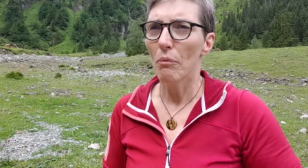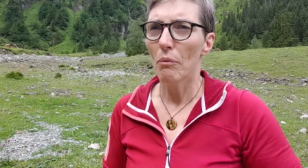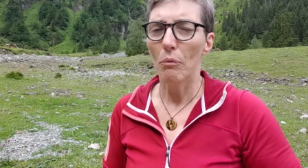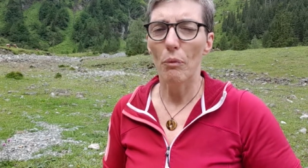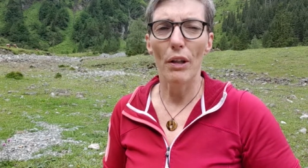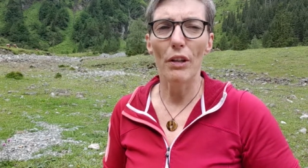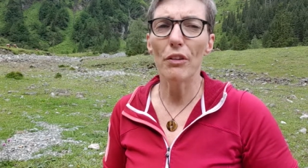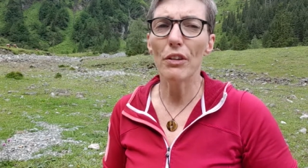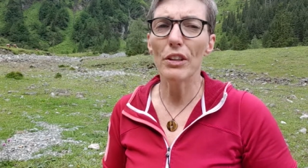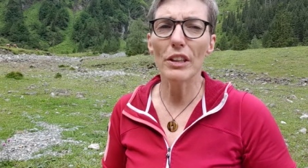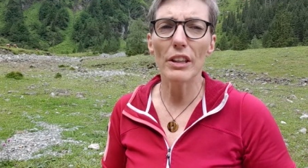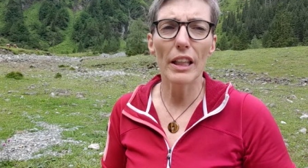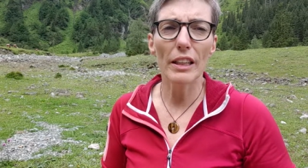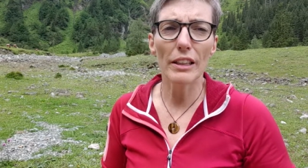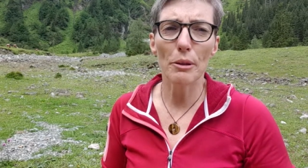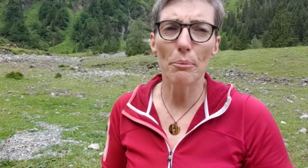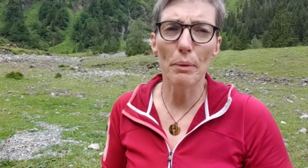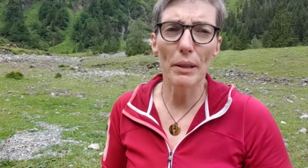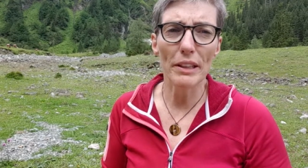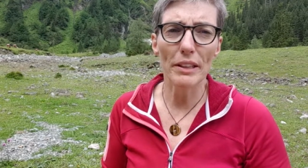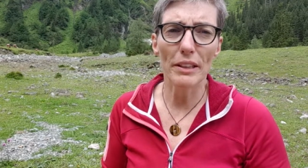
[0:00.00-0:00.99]
whether it's as
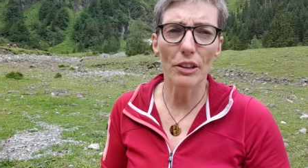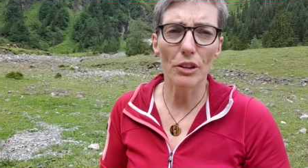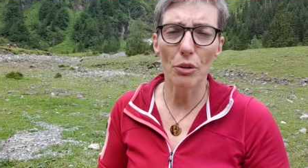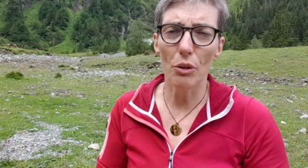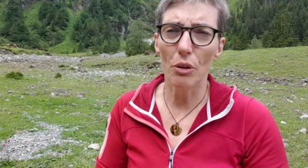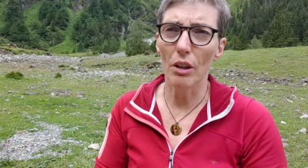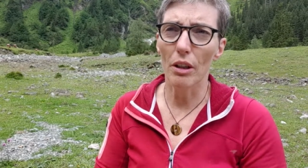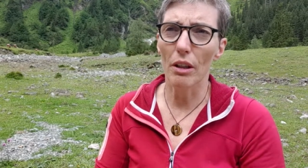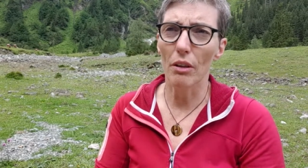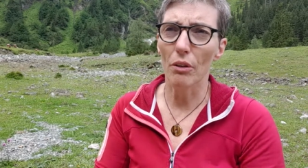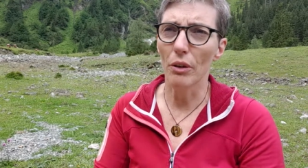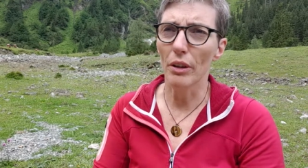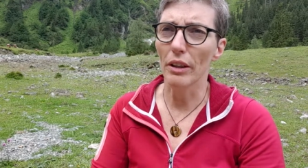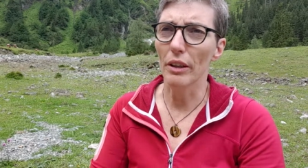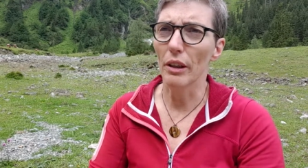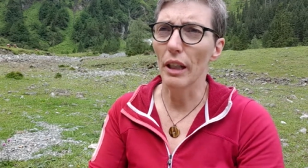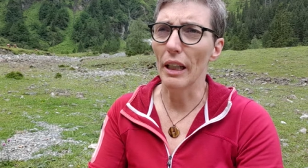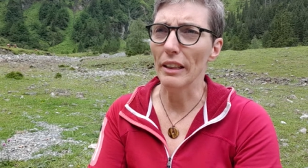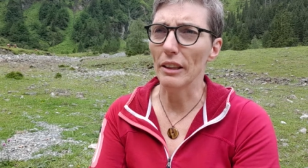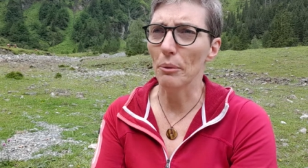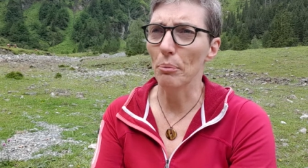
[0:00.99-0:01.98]
a business or or
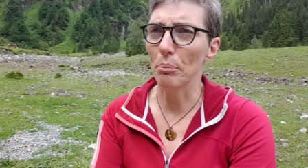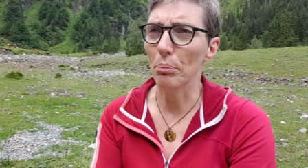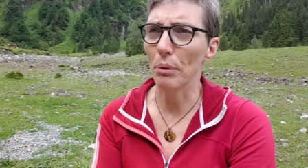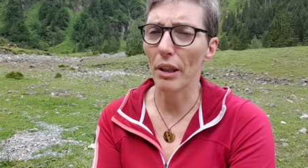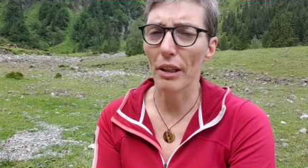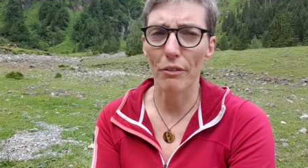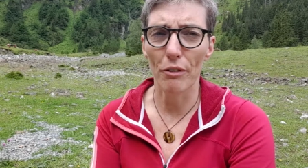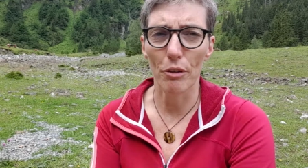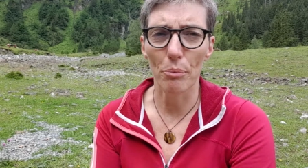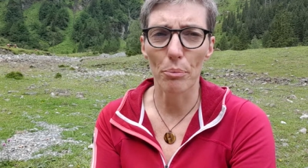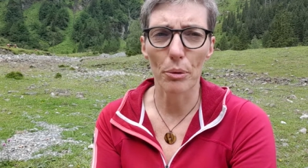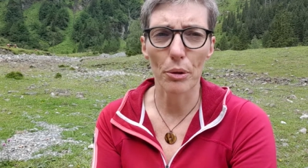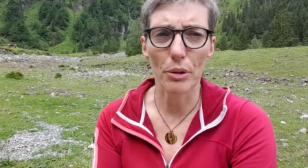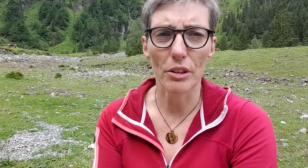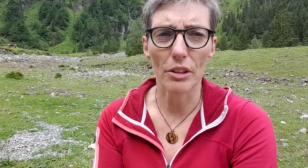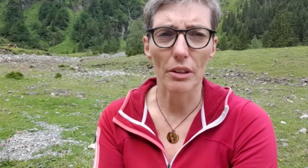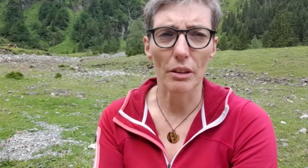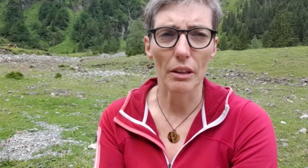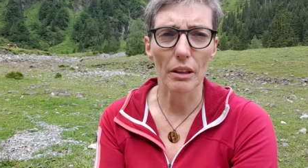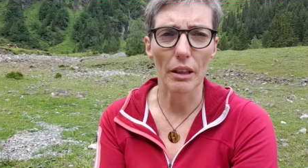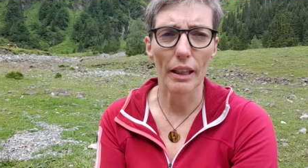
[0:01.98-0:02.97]
as a private
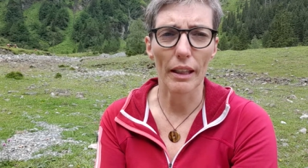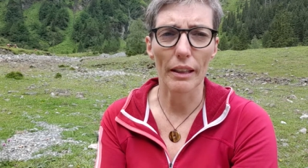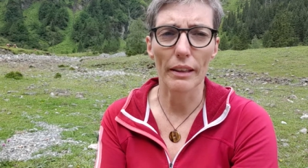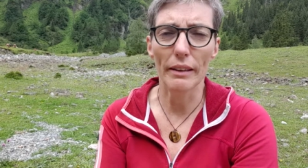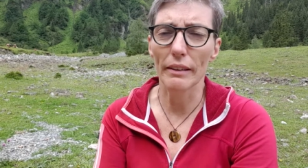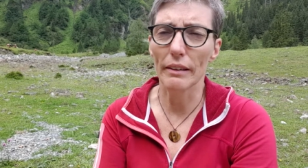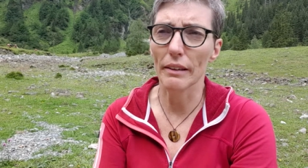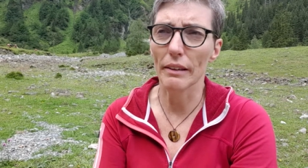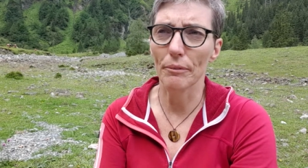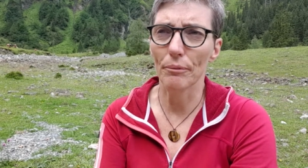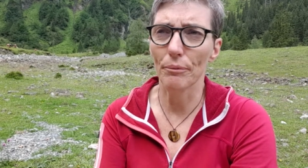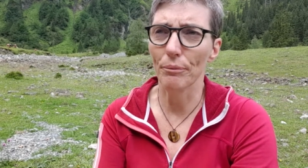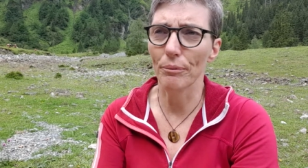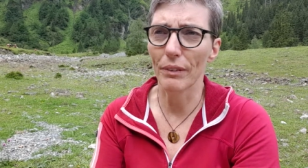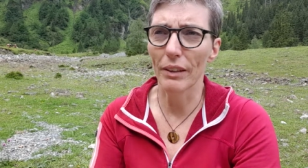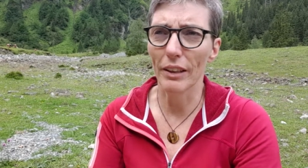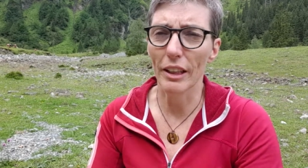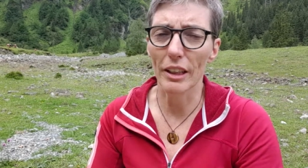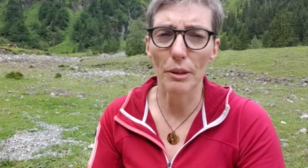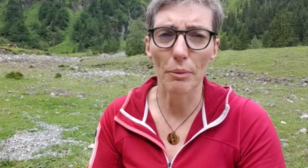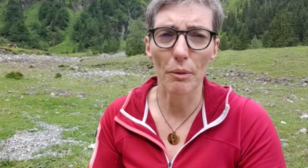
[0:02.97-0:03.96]
person, and
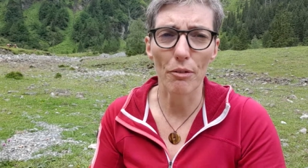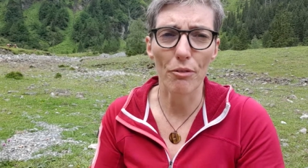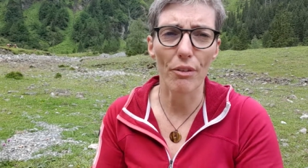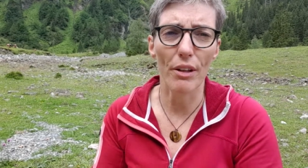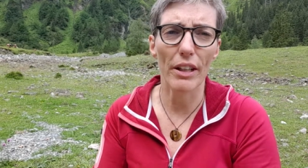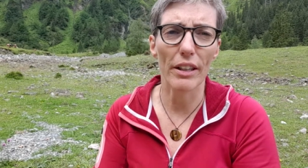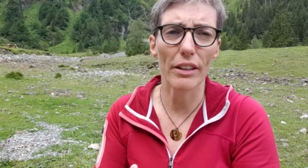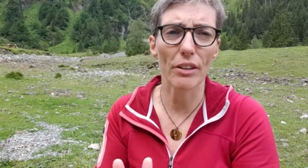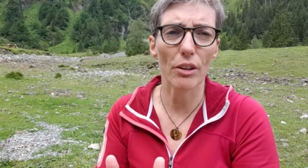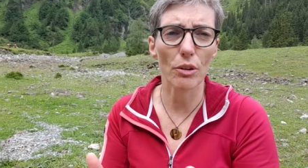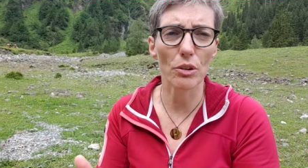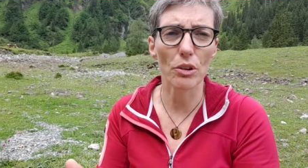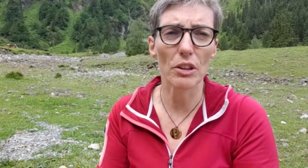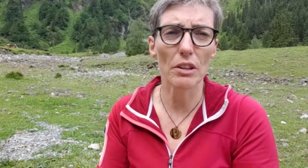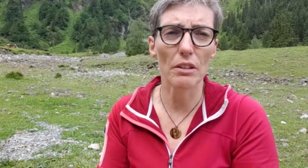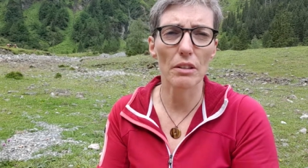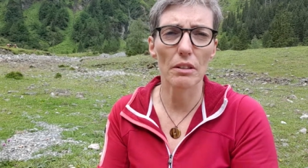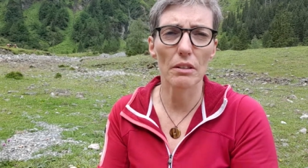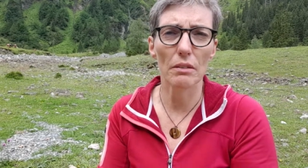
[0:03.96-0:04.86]
let's be fair, those